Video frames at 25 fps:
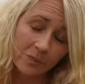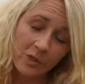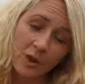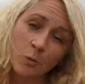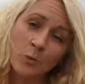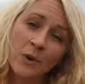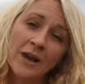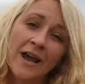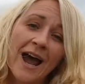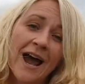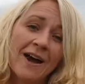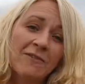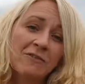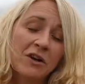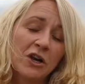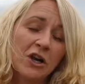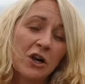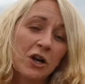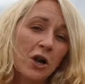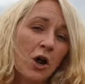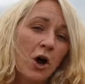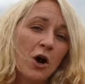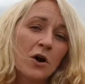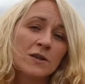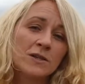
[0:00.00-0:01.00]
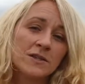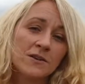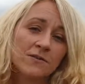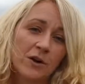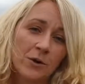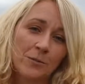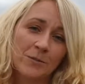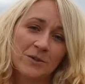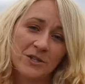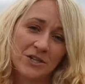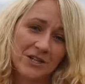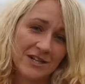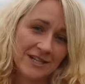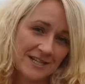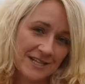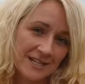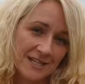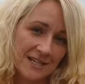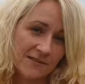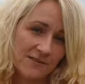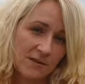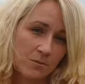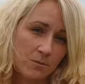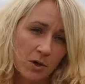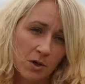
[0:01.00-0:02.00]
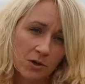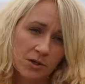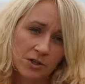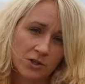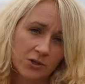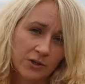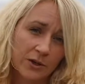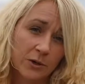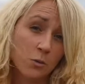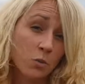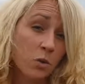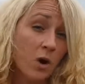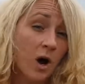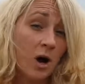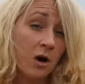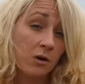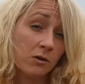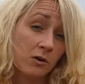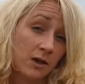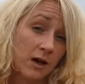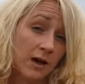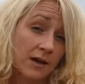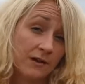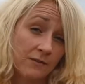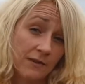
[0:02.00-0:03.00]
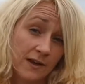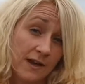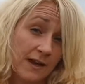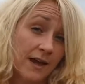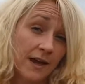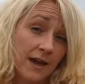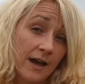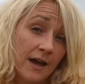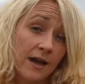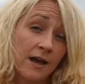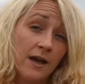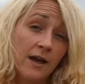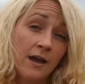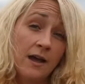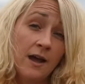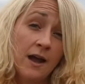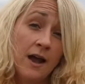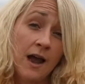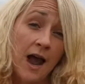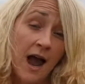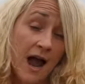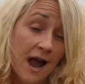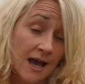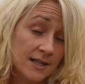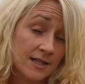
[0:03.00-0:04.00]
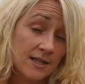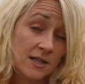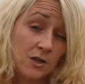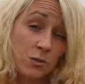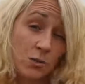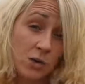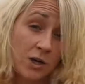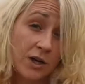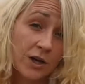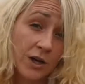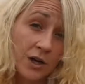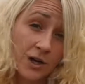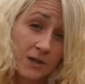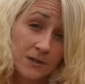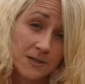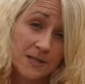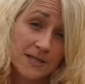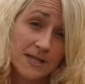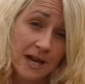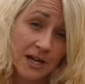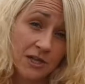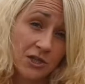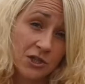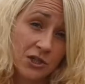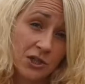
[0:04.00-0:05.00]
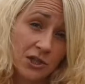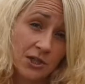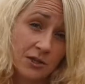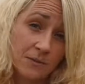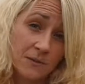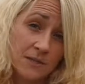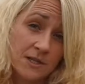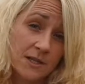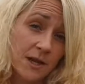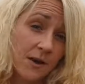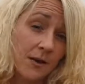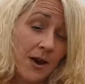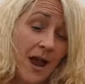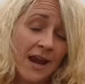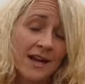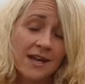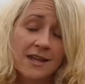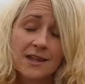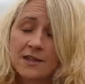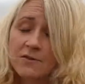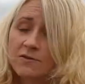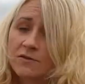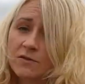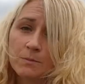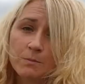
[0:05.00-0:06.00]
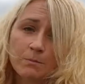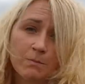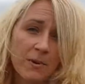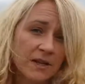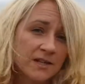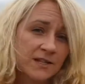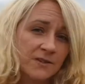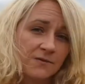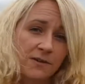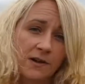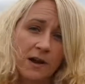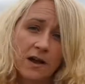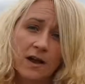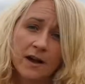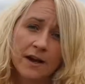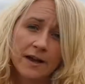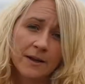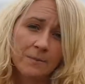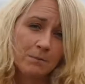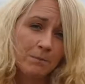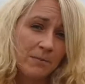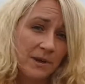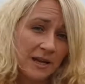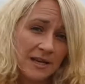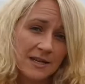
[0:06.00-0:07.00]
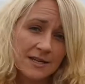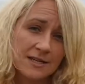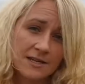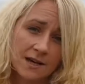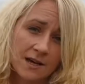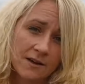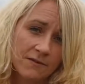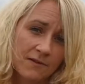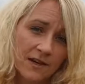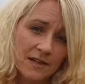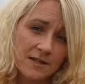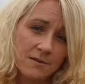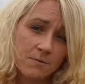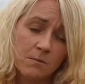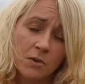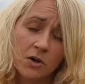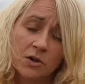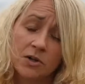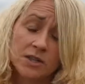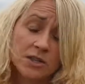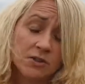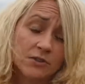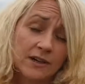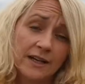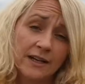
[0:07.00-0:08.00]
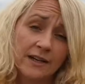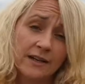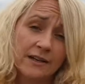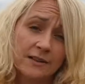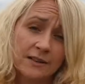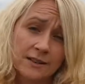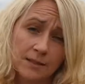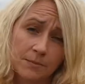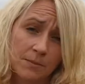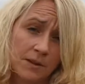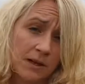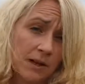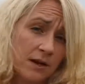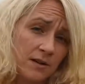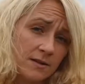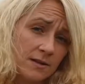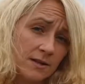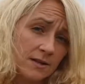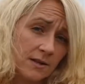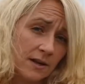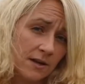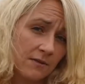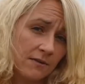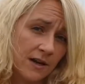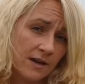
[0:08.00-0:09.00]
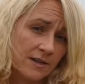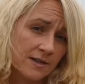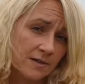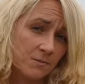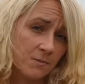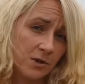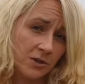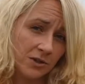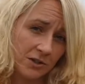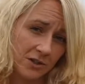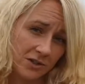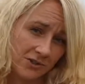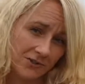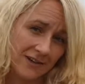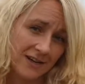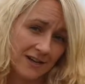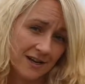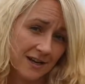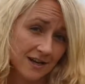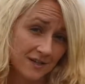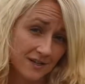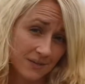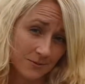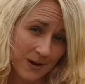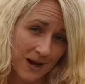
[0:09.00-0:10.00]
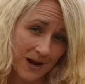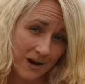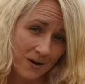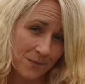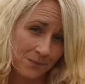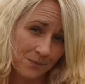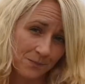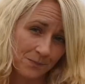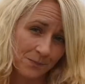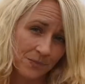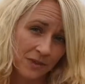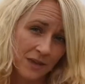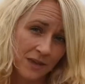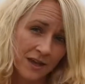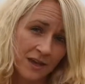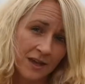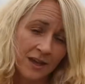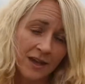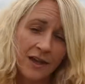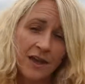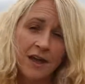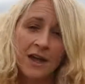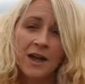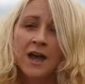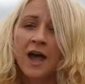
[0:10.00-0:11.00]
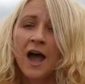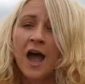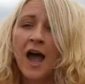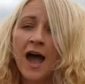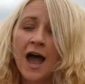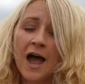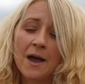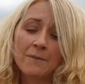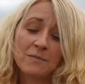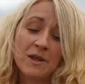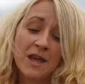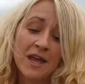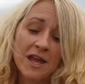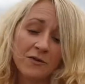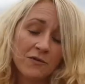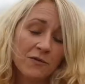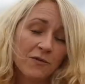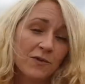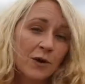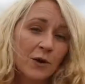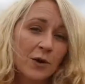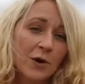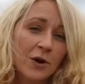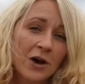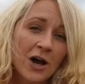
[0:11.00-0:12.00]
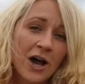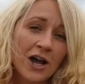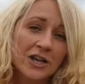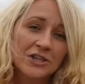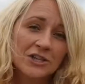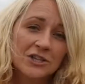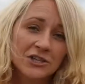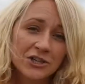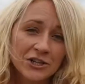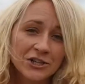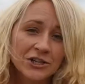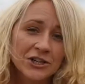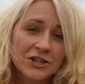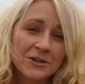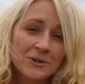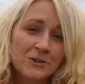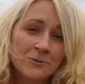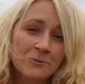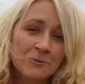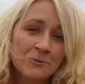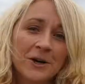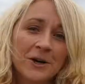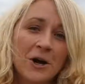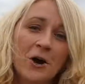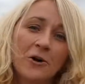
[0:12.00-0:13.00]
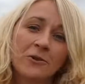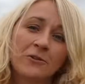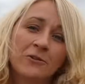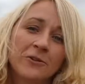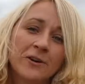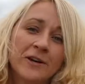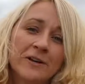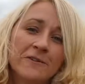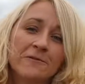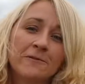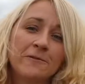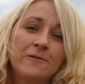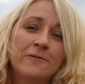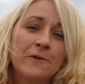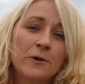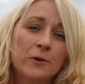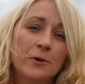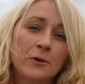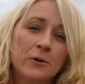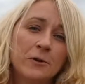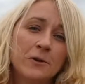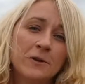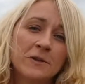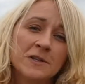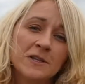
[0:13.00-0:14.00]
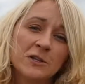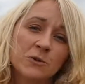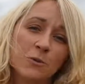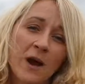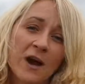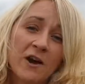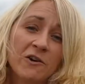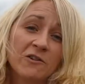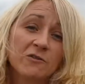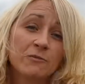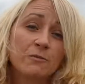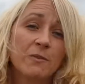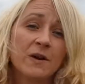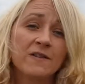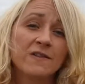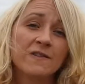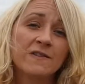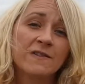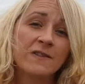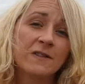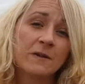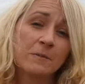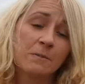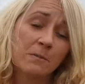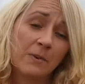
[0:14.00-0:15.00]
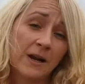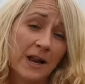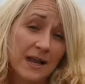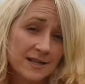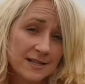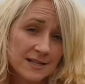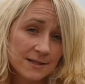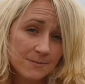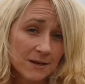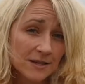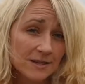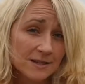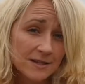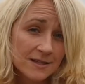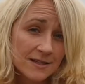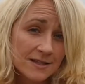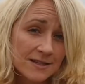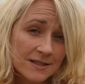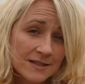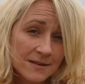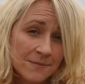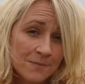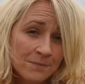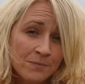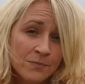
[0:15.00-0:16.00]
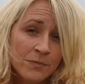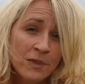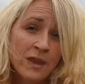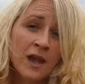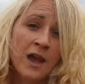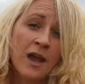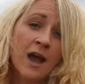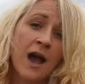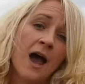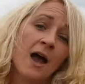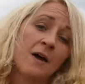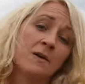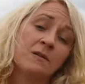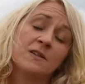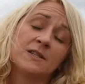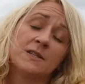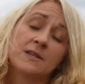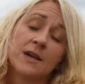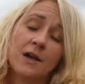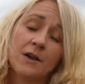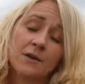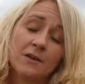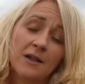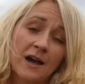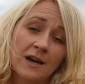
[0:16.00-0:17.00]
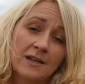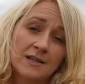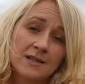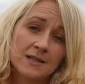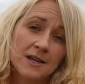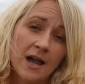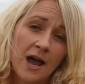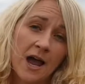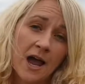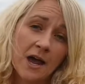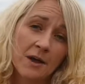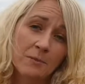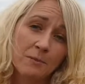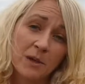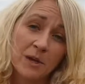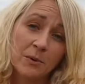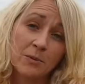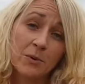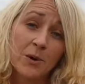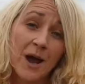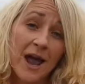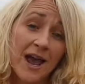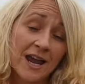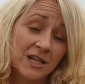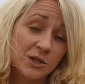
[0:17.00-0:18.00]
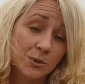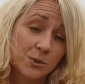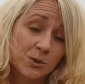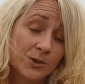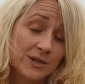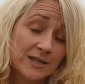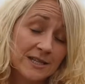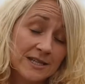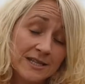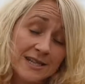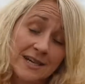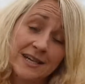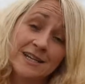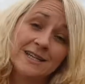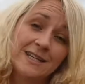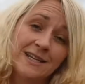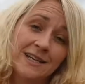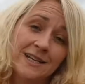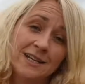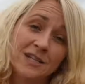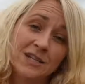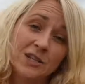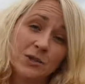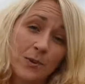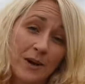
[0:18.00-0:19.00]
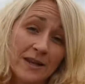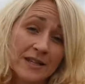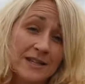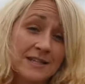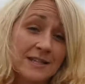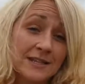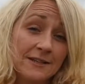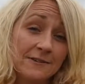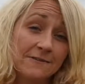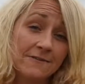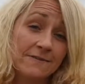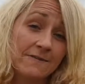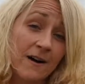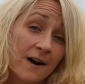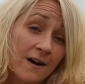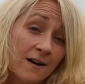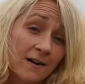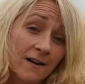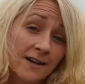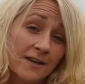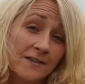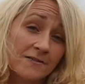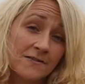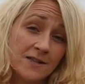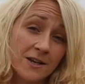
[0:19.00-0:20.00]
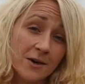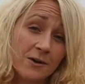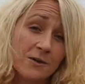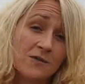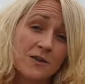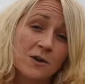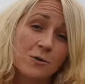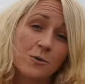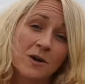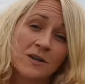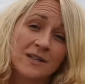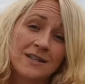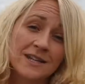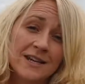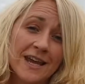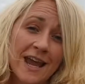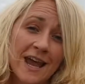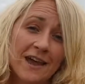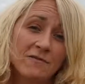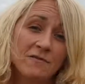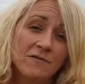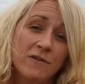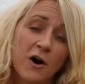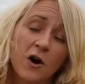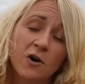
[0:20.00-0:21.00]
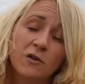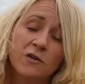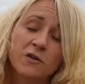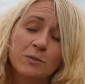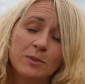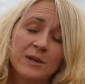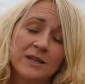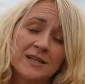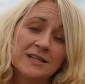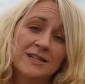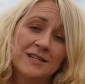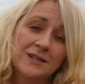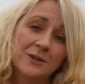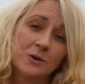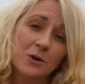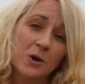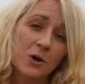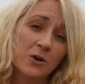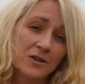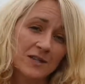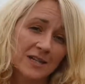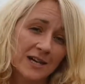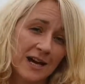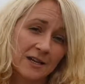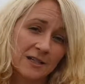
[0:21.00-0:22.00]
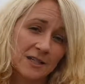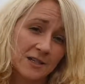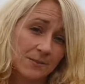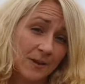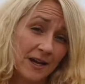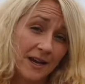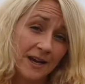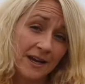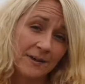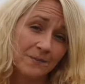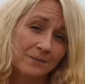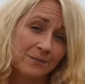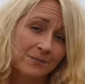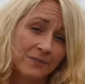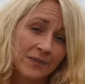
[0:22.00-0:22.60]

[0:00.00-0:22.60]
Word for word: We have lots of opportunities for monitoring wildlife here and at Woolacombe Sand Dunes. So anything from butterfly and bee surveys and monitoring to plant surveys and monitoring as well. Um, if you're a student, offering four 12-month placements. Uh, so that's uh, people aged between 16 and 25. So if you want to get involved, please do contact me.